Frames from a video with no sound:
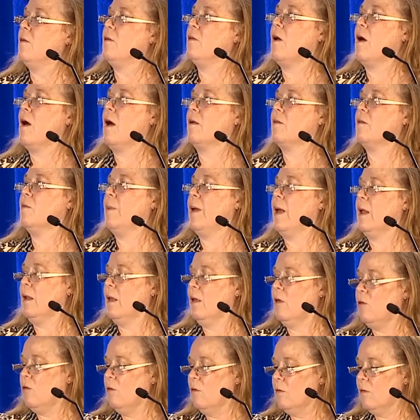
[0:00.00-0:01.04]
It talks about
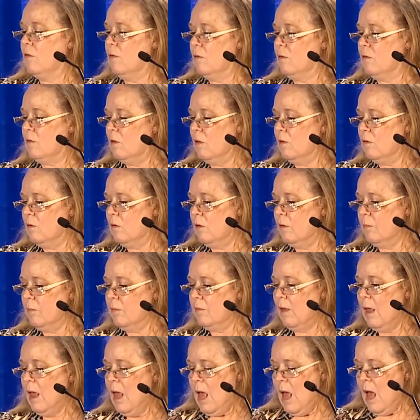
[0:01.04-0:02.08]
issues of the systems